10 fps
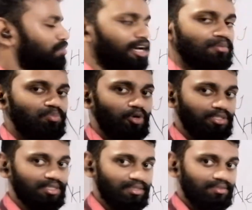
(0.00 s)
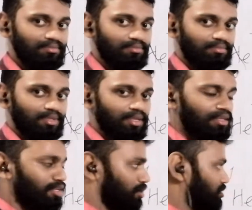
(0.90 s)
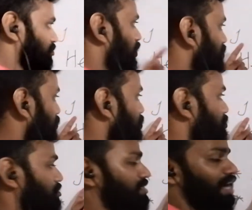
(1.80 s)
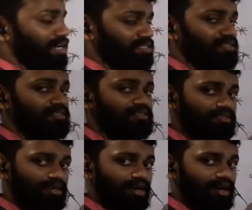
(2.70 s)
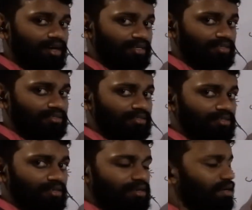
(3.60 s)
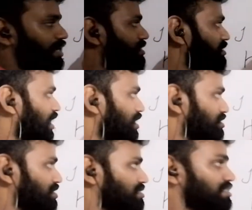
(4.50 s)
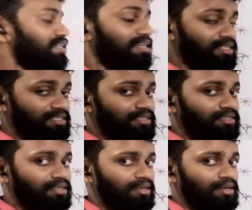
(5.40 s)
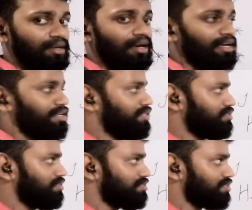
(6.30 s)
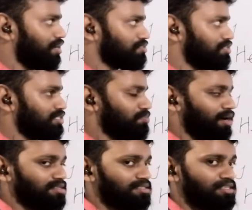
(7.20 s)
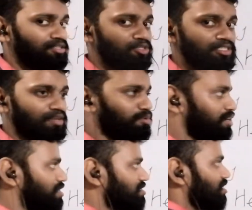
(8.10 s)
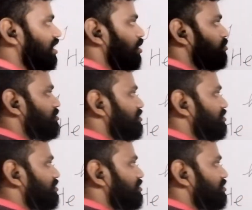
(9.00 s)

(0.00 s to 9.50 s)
my brother. Now, the person who is doing the action is I, and the action is hit, and this action is passing to someone else out